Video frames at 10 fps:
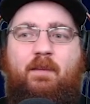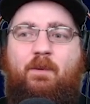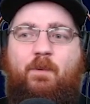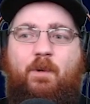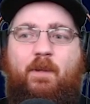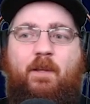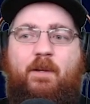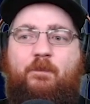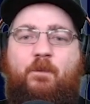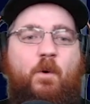What are we
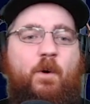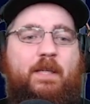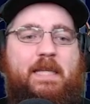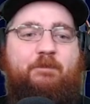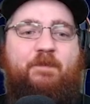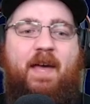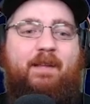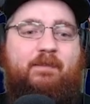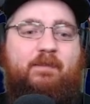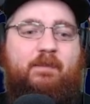looking for?
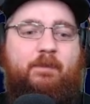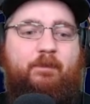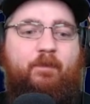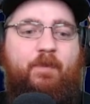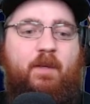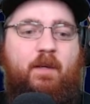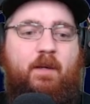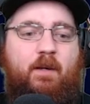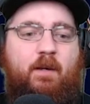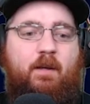Defense.
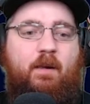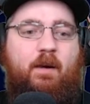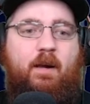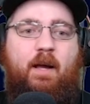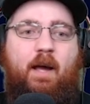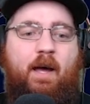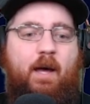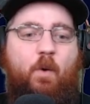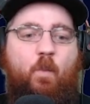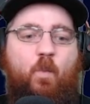
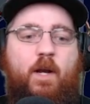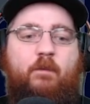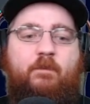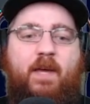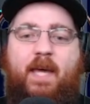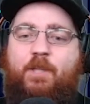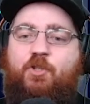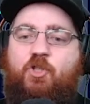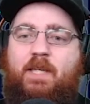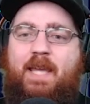Uh, Winovich.
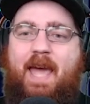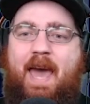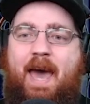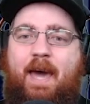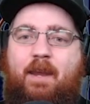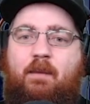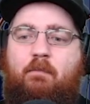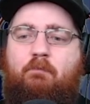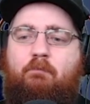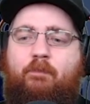He had
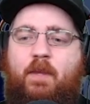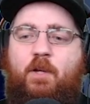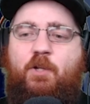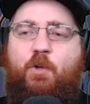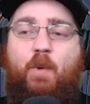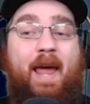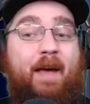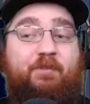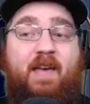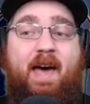two and a
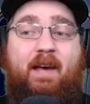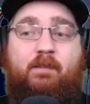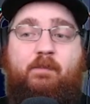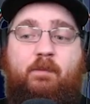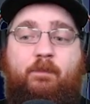half sacks.